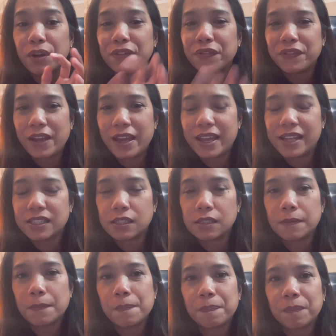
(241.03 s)

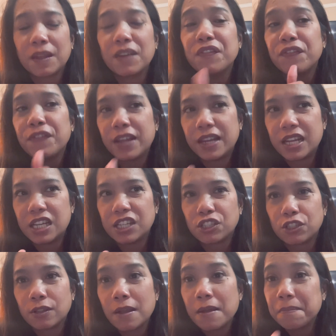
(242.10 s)
fence
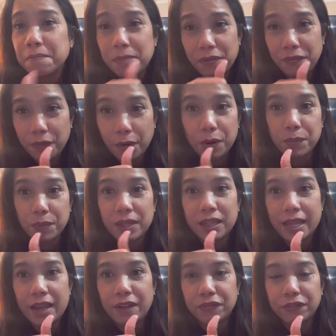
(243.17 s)
finished before we
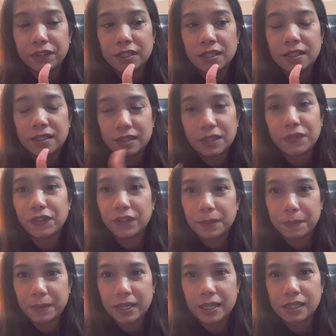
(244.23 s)
left the
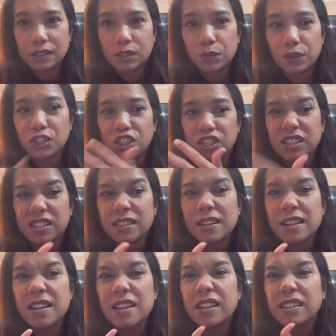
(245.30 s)
Philippines, which is
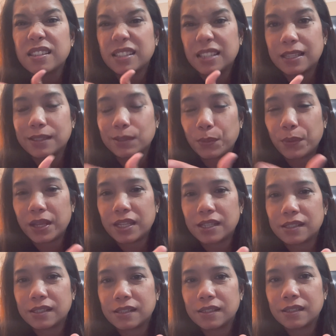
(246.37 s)
6
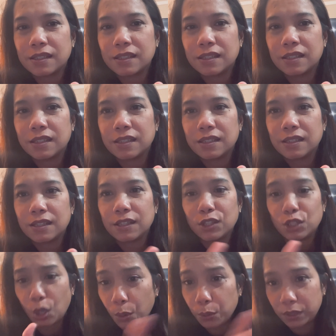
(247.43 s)
weeks
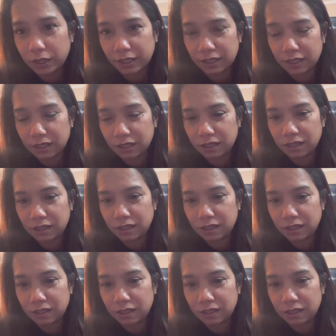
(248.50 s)
total,